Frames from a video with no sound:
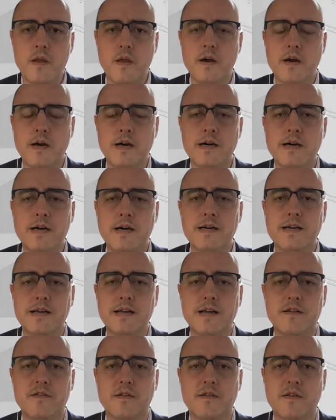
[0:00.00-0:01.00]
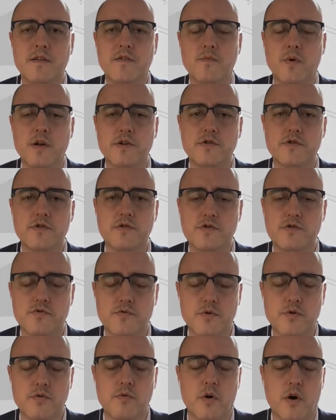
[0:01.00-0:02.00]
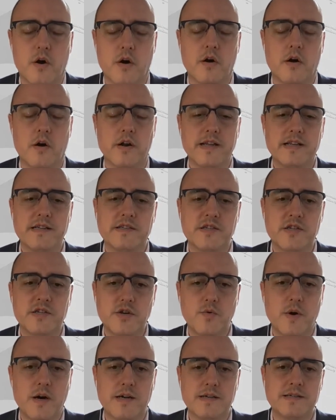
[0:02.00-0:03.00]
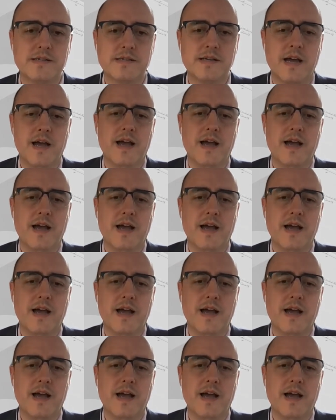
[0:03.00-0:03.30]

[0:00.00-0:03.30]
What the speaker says: It's what drew our audience to us.